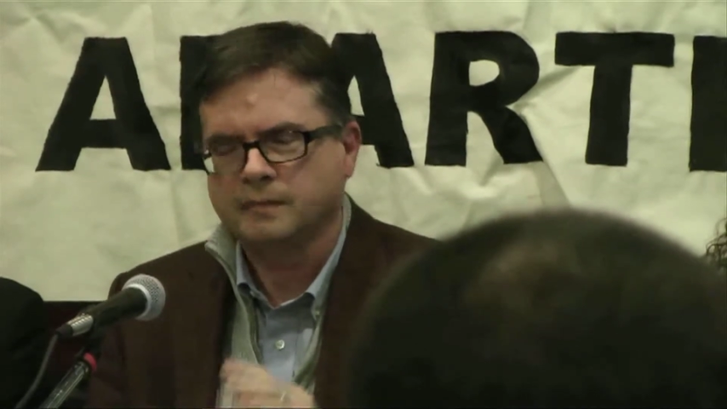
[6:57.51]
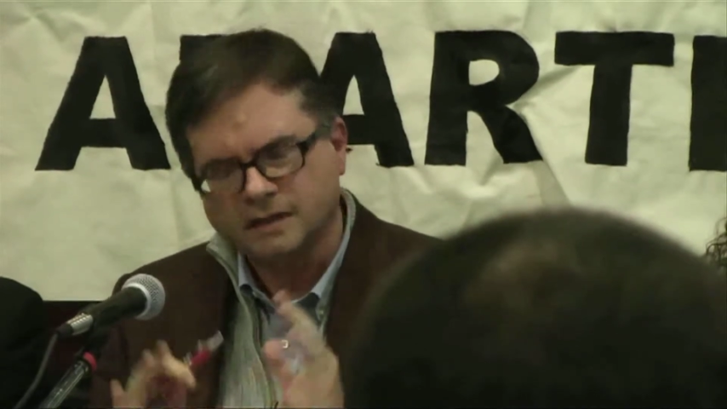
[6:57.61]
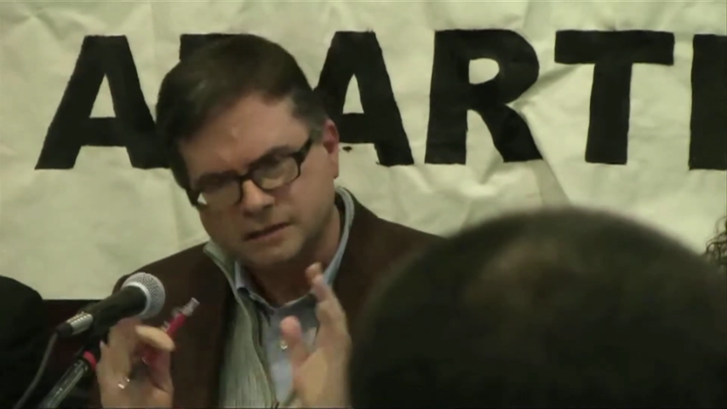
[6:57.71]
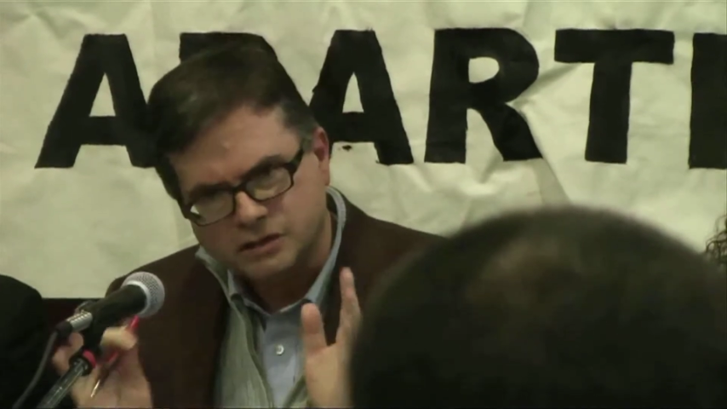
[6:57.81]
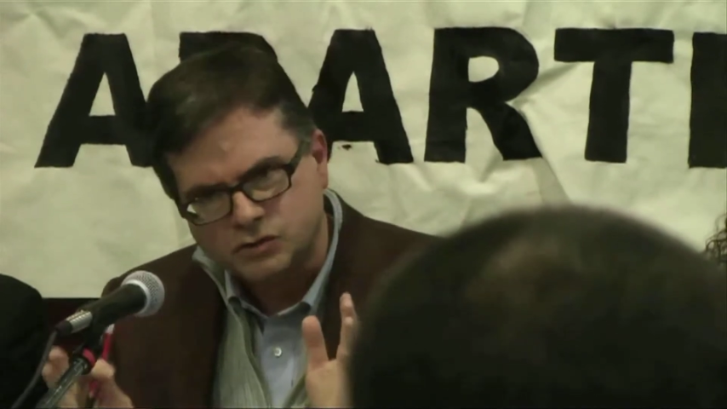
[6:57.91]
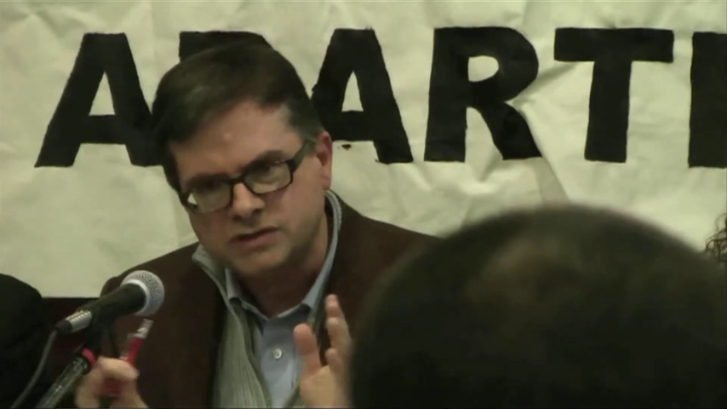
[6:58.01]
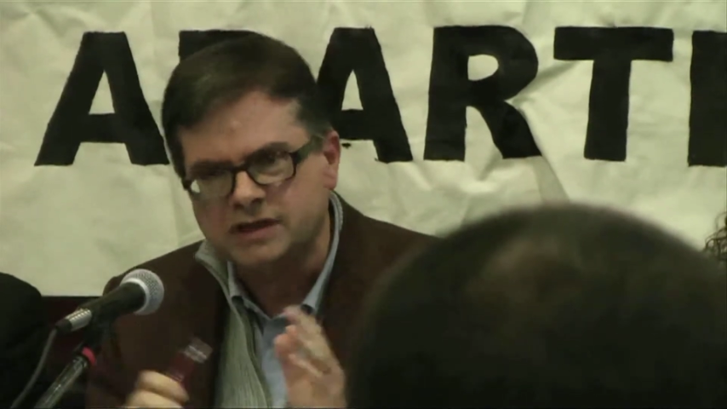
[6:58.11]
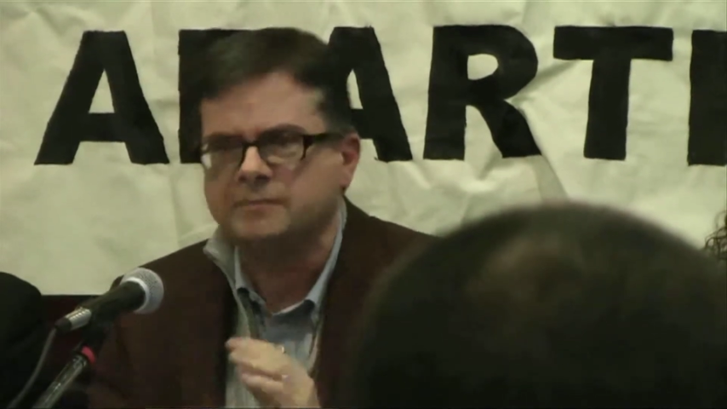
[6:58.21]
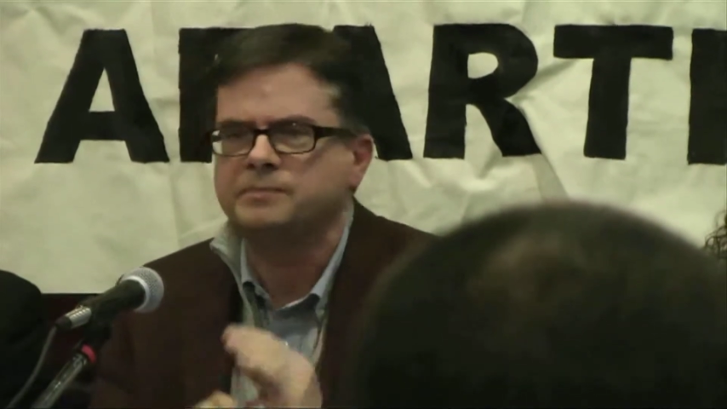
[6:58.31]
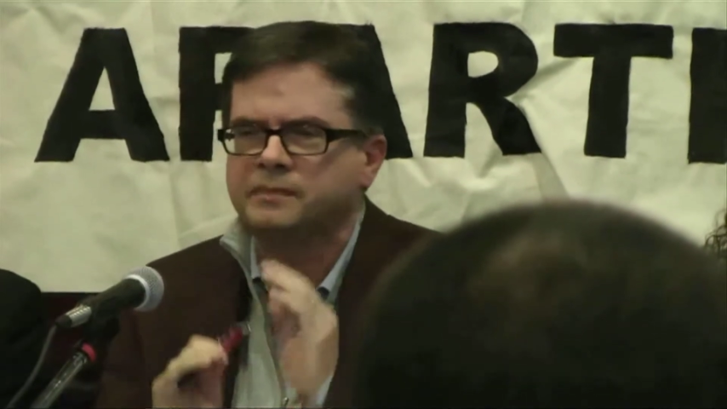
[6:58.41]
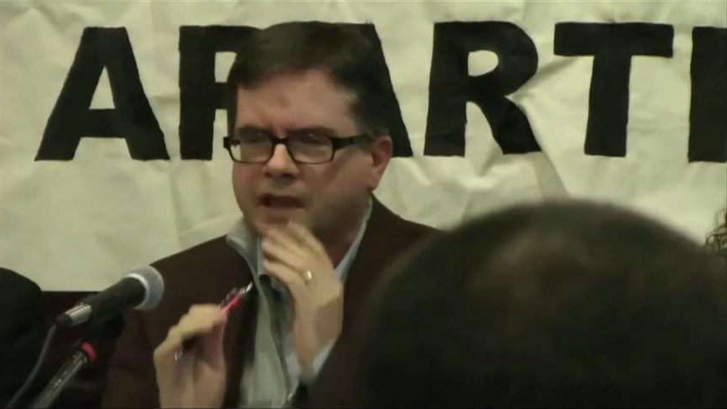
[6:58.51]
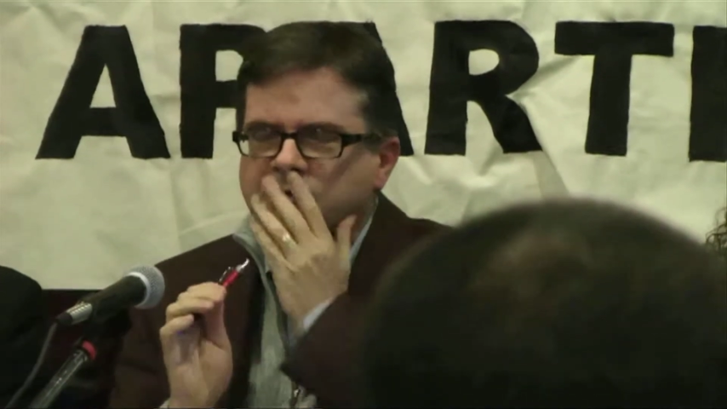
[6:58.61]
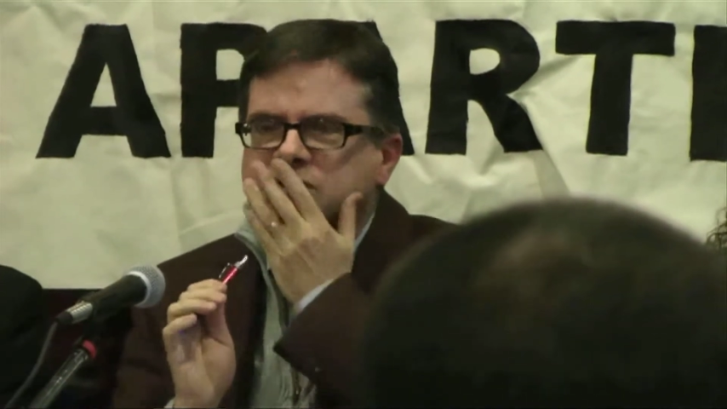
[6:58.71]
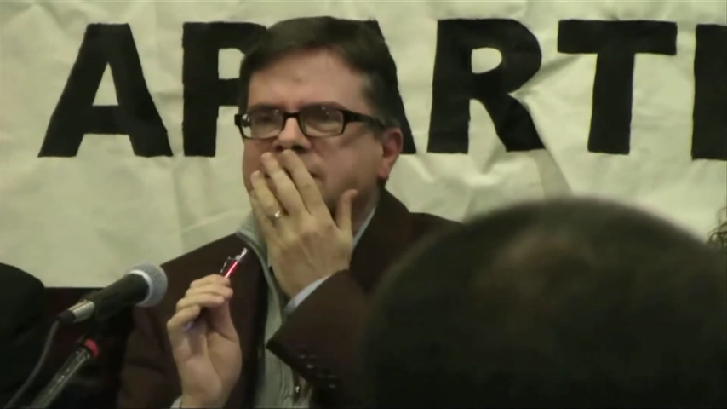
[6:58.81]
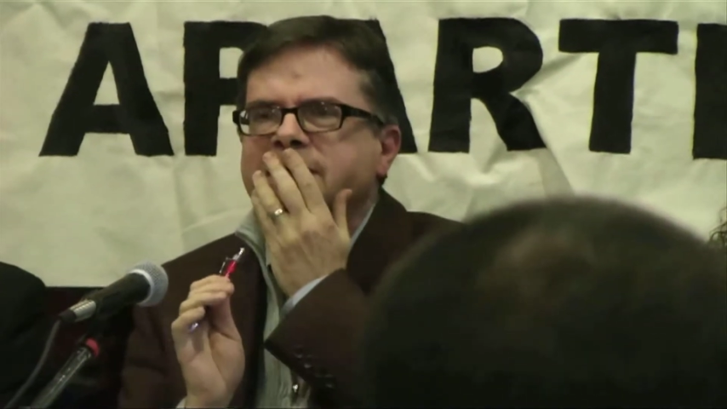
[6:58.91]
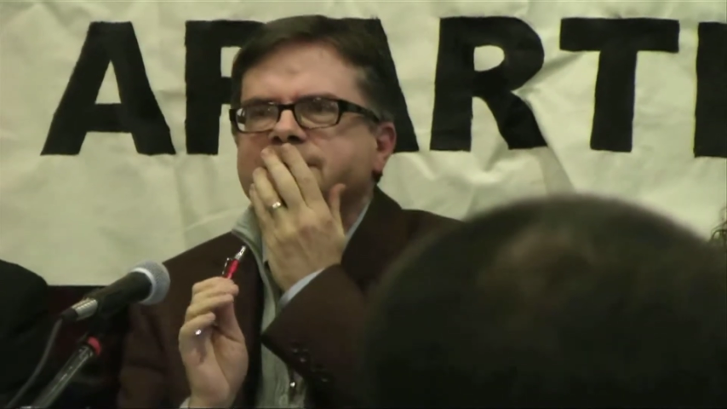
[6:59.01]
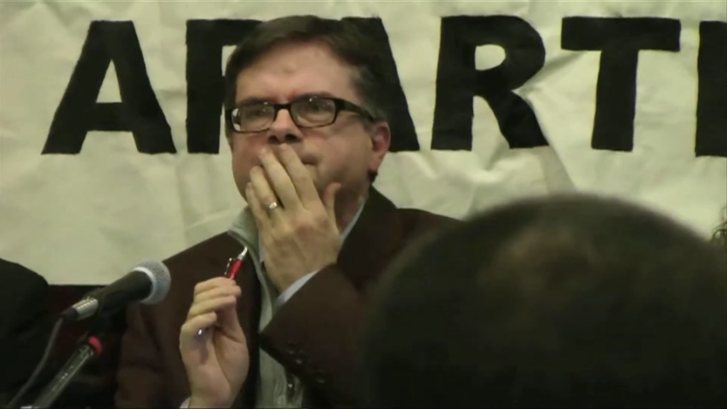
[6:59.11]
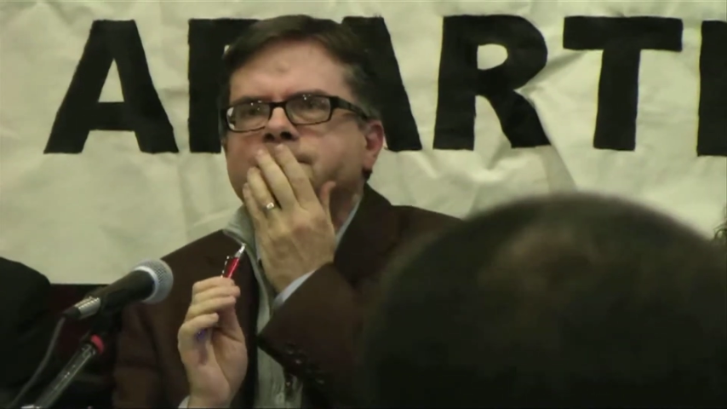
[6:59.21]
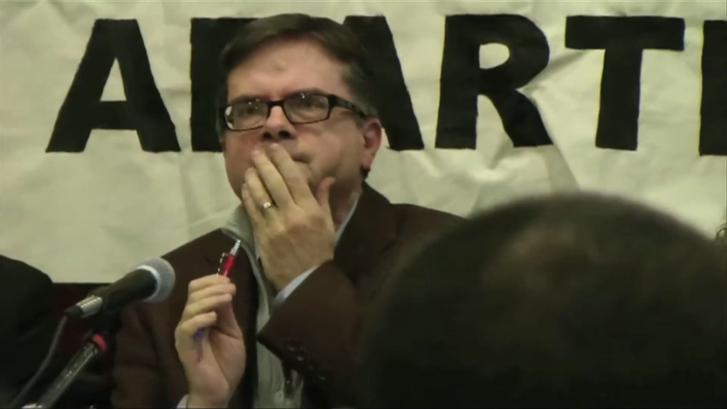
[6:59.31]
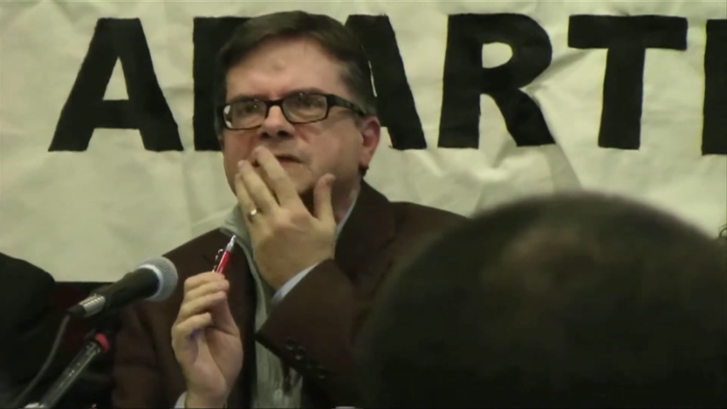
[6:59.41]
That's an interesting thing
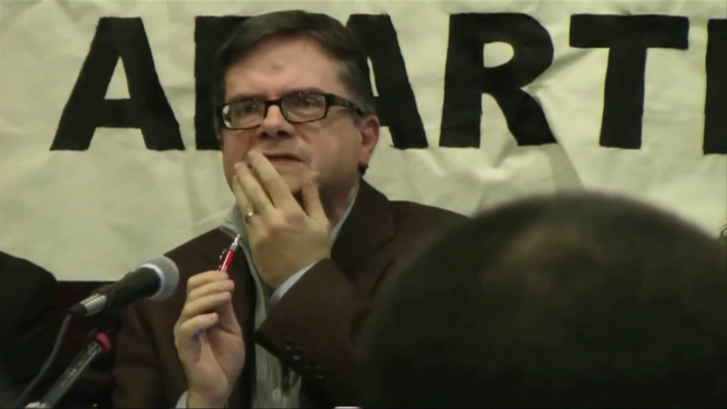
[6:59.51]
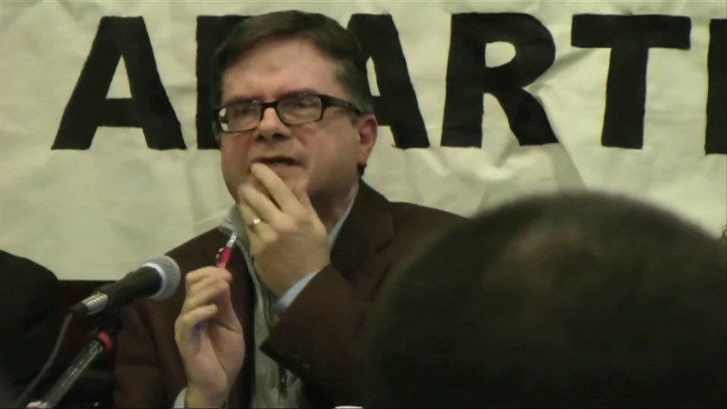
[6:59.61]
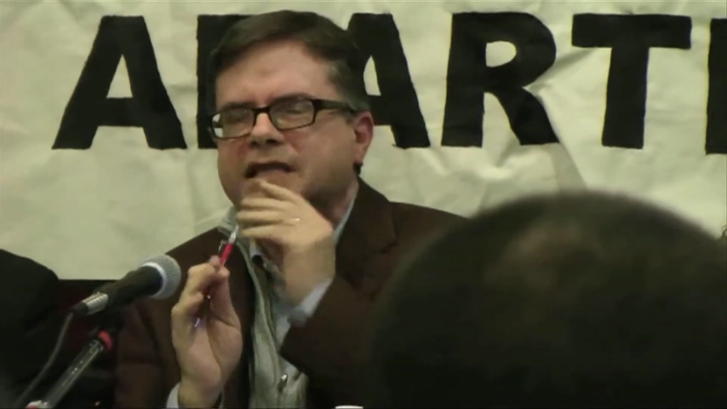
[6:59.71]
to say.